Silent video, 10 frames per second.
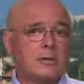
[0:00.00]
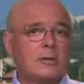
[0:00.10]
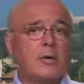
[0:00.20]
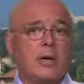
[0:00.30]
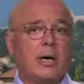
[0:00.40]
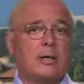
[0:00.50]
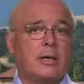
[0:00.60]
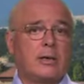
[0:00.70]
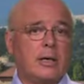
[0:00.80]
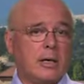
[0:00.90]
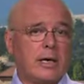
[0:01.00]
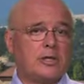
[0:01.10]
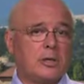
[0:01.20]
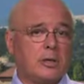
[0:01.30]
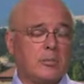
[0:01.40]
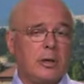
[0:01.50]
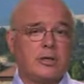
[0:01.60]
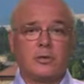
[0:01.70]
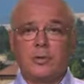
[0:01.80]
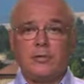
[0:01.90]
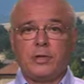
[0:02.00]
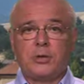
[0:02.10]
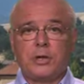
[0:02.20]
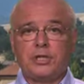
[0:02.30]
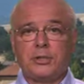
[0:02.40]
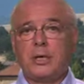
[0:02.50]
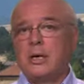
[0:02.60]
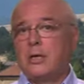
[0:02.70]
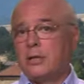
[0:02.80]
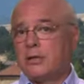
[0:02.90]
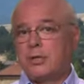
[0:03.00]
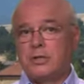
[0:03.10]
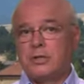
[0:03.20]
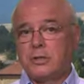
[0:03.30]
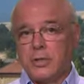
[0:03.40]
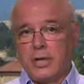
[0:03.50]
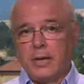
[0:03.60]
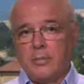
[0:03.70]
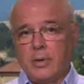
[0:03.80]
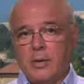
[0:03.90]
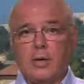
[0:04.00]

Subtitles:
require that the electron obeys a wave equation that treats time